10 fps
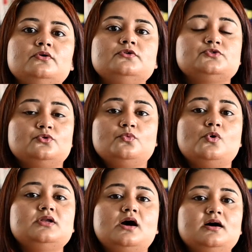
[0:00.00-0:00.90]
So,
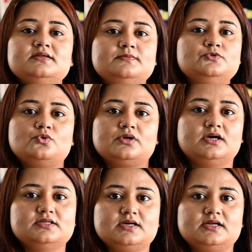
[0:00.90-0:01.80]
what are some
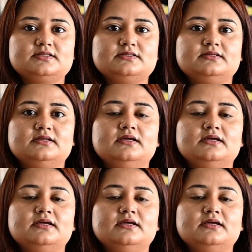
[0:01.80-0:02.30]
choking hazards?